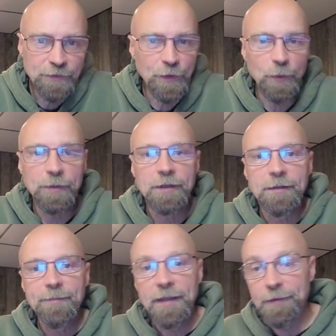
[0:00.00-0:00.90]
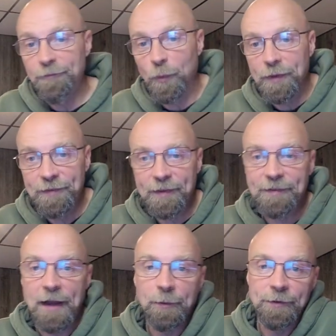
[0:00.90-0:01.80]
So in
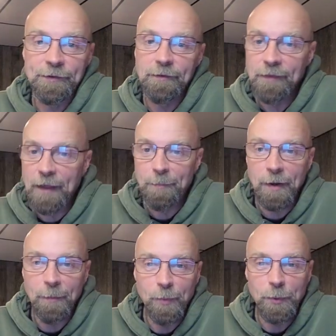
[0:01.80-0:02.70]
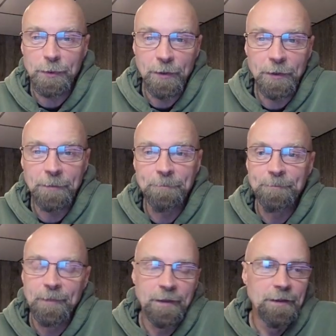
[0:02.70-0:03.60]
46 hours, that pump will alarm,
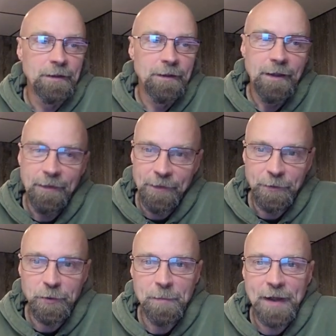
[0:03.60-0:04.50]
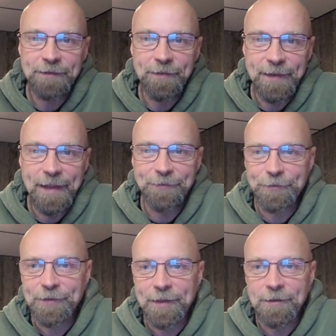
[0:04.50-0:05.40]
and then you'll go back to the
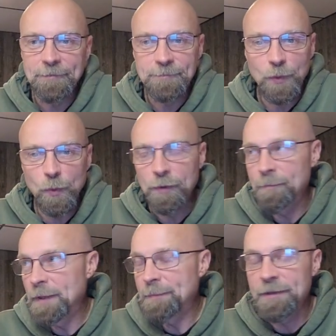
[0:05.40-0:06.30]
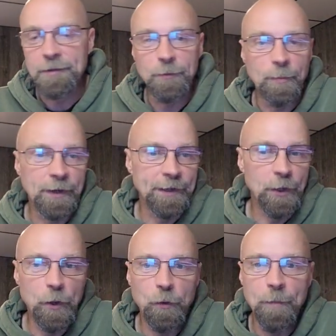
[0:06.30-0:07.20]
cancer center, or maybe you'll bring in
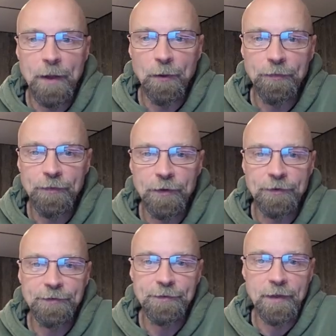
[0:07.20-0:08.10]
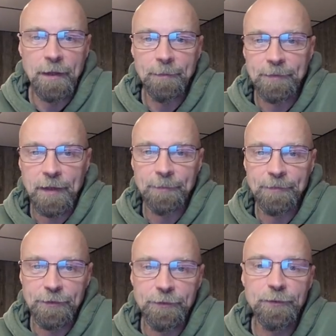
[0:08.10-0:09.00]
a home health nurse come
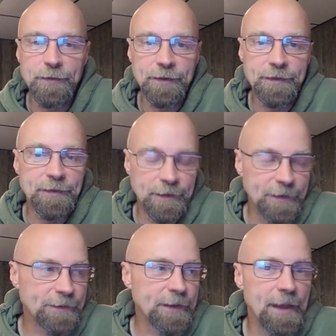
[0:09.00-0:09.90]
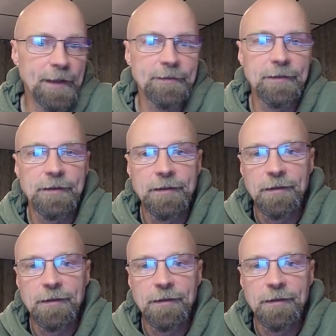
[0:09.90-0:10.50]
to do the disconnect.